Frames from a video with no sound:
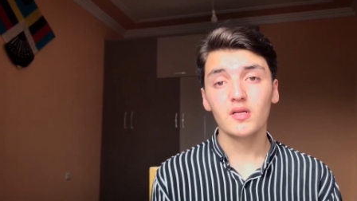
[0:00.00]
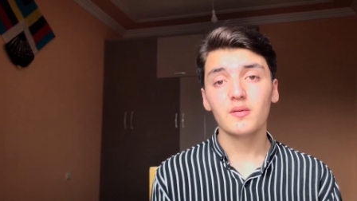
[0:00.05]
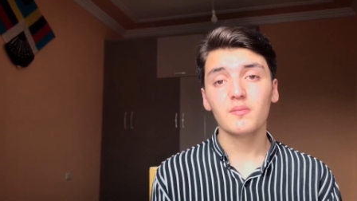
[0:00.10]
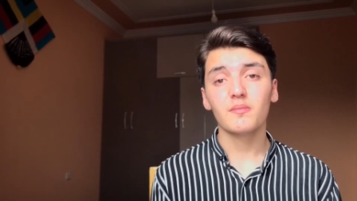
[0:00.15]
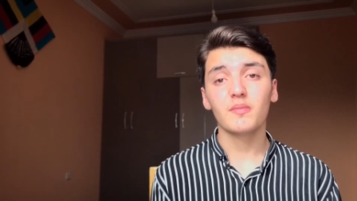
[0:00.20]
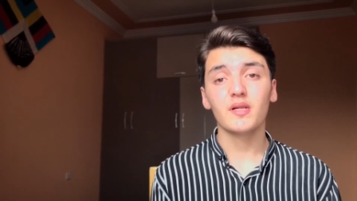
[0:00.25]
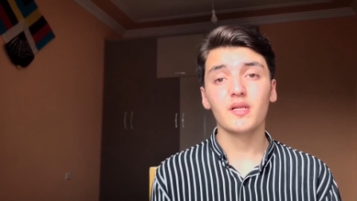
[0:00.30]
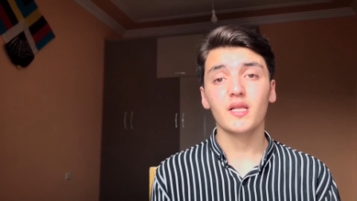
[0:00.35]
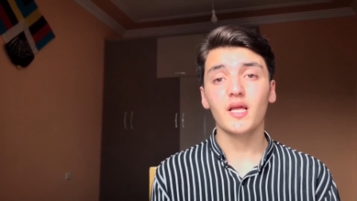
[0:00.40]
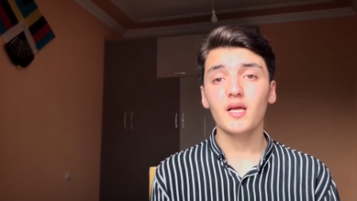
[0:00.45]

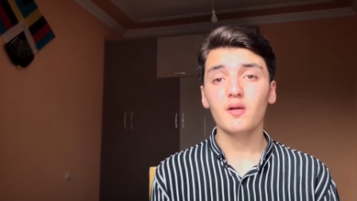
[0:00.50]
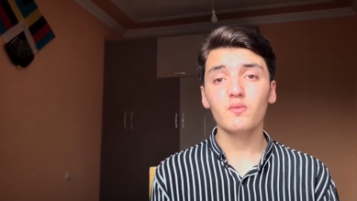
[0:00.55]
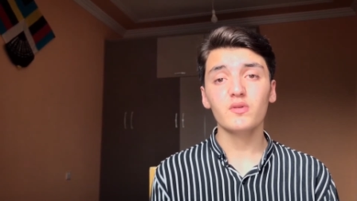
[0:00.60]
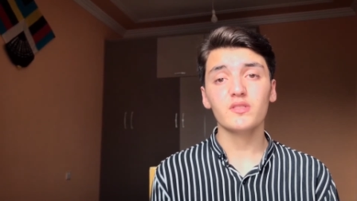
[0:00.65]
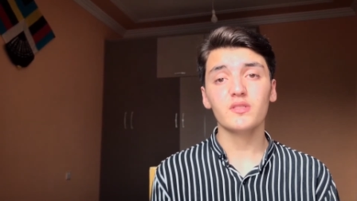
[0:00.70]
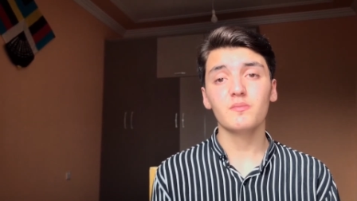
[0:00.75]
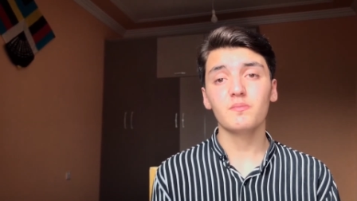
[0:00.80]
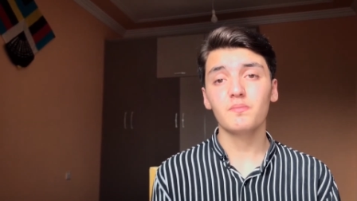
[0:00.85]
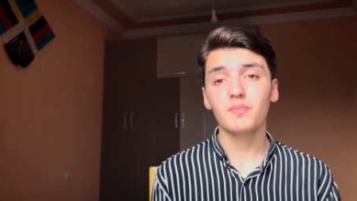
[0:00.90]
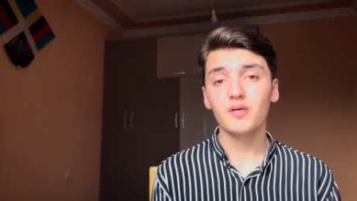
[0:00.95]
But that
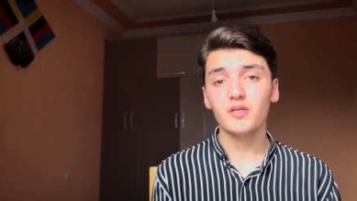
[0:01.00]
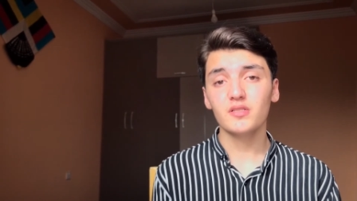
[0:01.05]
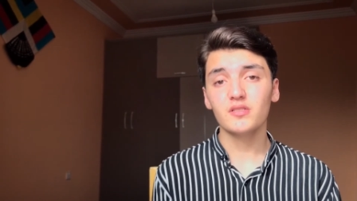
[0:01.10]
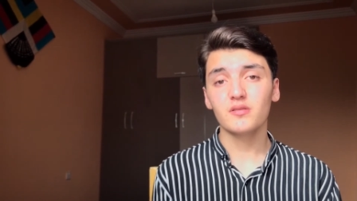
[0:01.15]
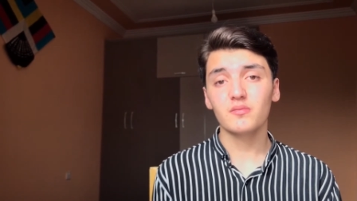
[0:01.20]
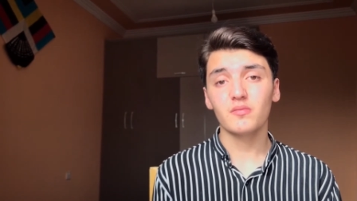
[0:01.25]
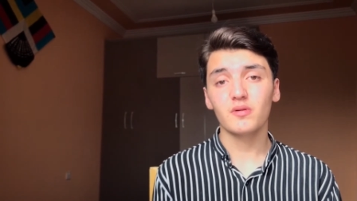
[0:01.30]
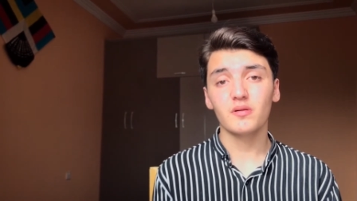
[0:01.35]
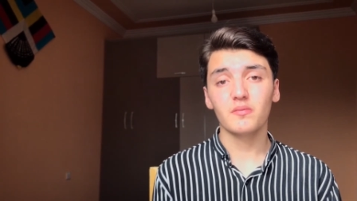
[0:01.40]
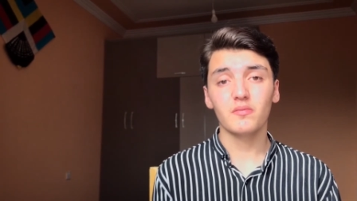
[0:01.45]
was
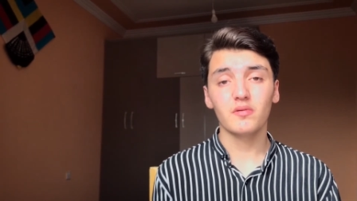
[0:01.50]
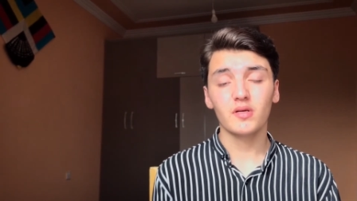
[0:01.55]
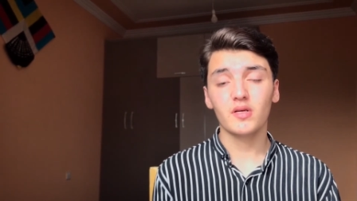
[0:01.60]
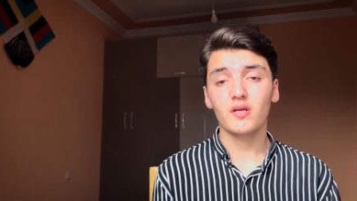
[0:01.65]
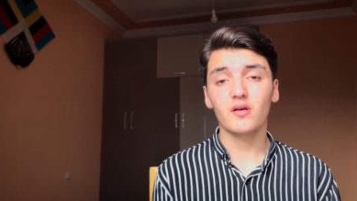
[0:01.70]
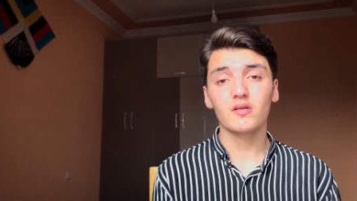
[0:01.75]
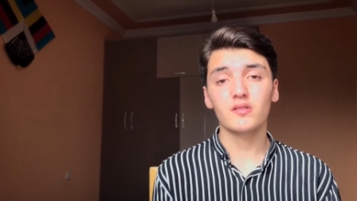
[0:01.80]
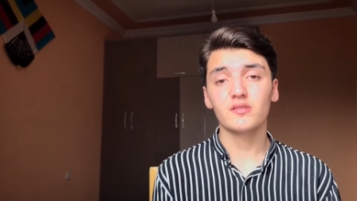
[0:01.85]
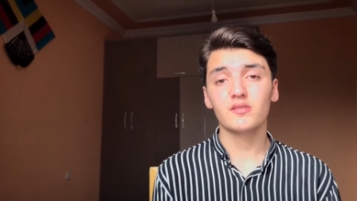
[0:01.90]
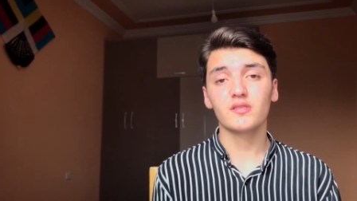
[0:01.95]
impossible
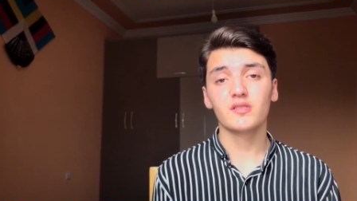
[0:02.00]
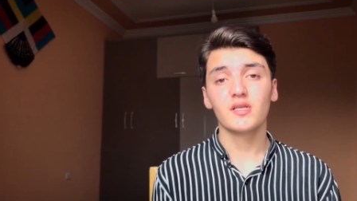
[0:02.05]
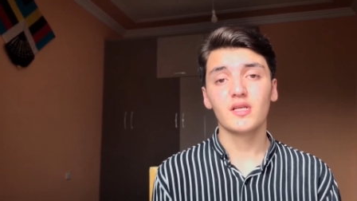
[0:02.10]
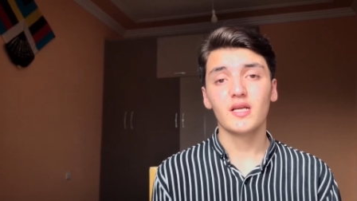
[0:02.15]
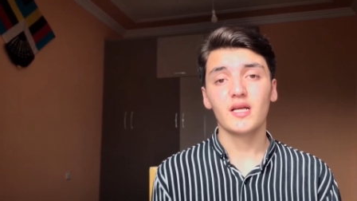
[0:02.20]
because,